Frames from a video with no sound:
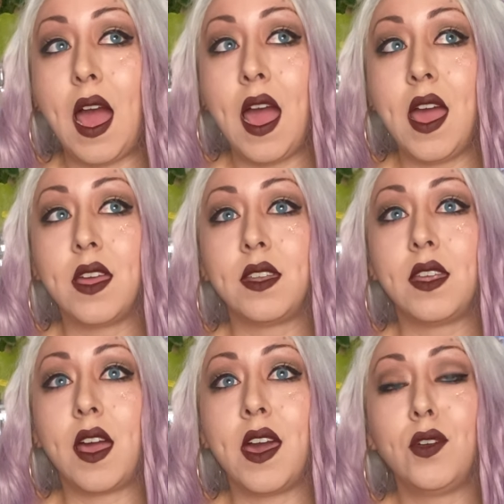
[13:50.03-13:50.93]
I
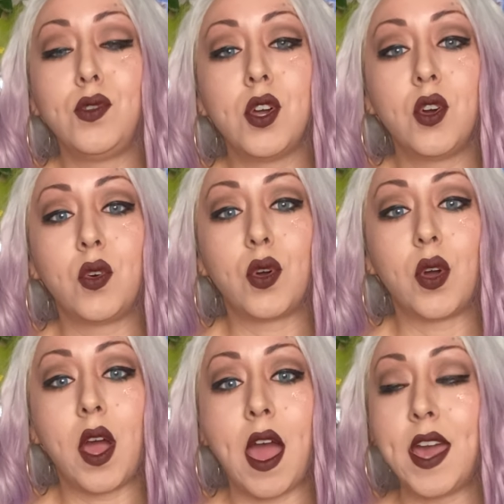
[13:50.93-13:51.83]
don't know,
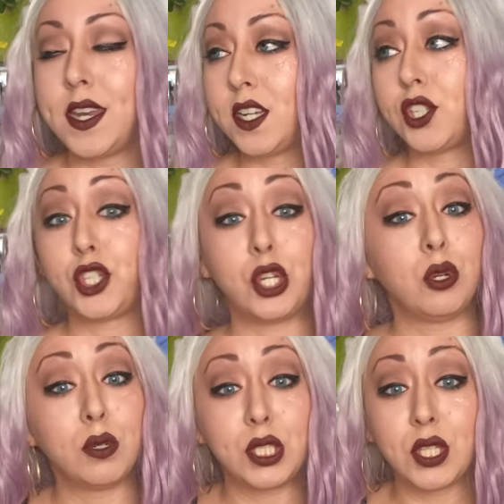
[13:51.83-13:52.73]
I didn't
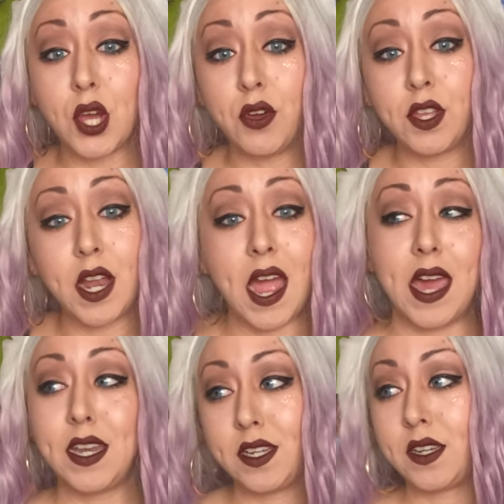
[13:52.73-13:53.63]
choose to go there.
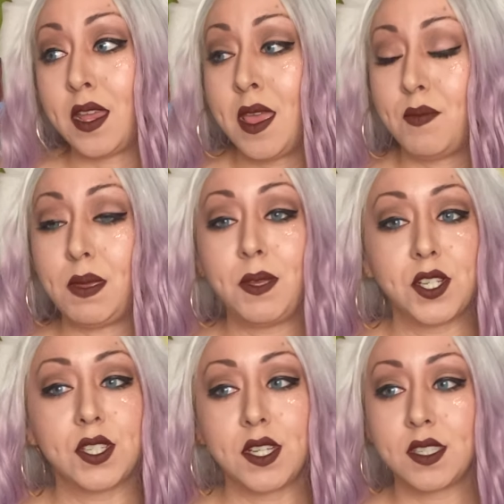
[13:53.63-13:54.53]
I didn't, maybe
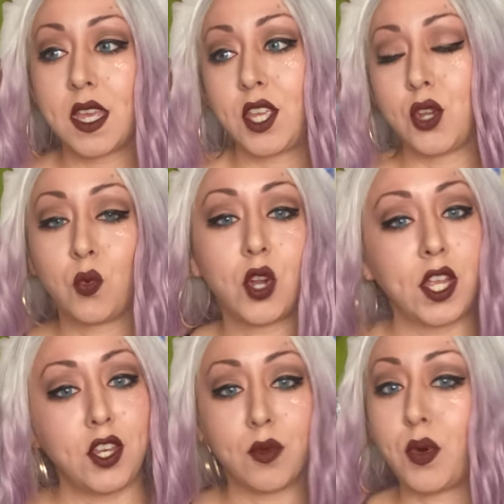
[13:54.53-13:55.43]
just cause like you're
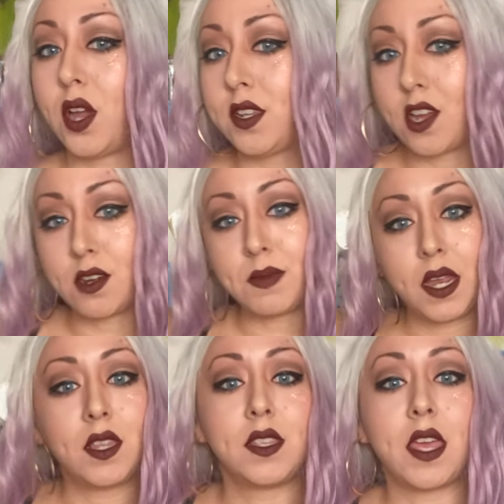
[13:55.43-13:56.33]
working your body
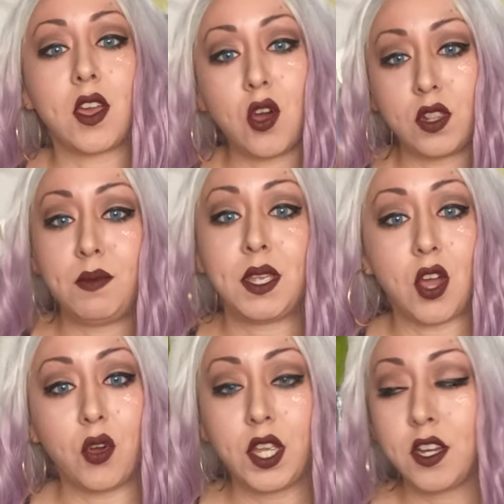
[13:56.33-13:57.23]
automatically, like, oh, let me
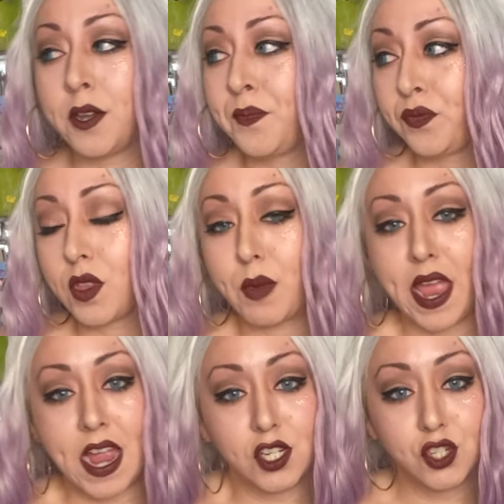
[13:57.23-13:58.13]
go here. My
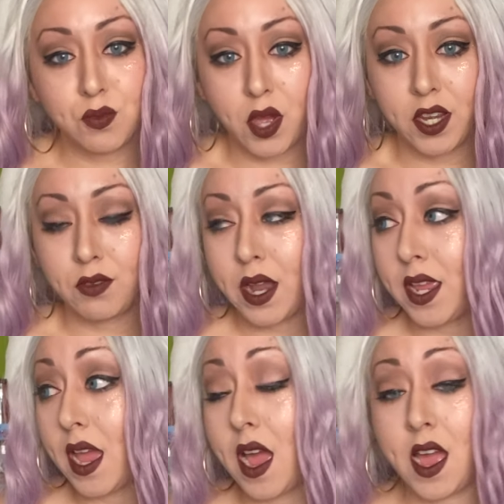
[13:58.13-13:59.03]
astral body,
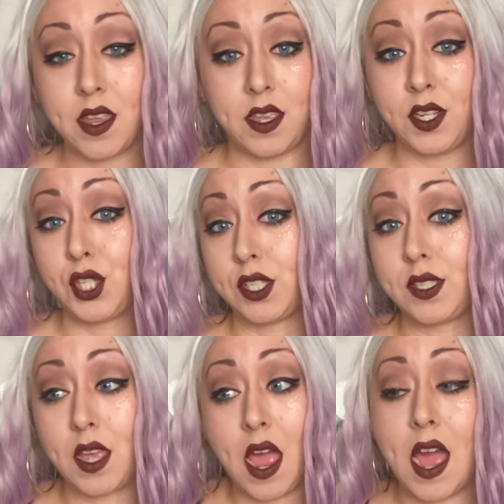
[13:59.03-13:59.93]
right?
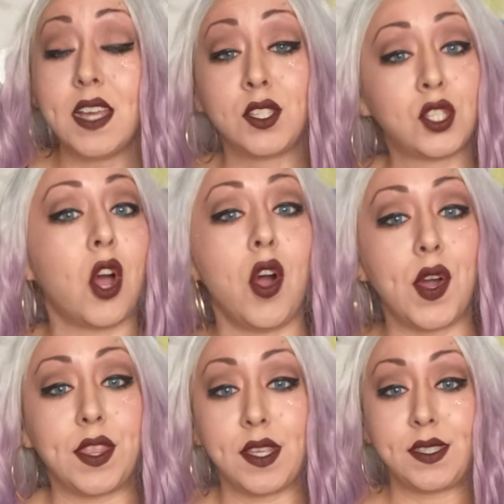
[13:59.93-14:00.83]
I saw
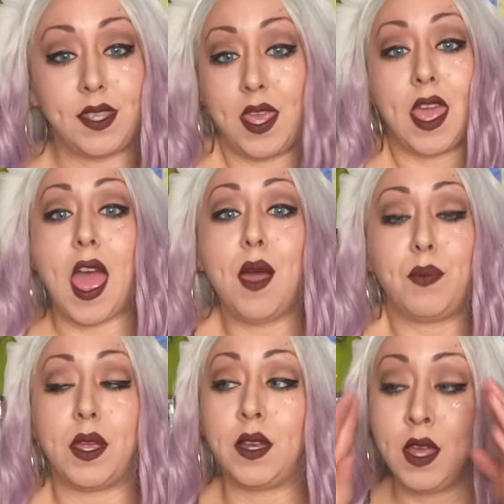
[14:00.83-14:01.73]
it, this thing
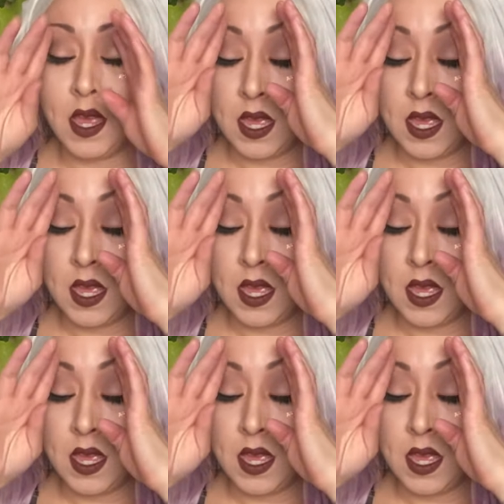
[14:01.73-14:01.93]
happen.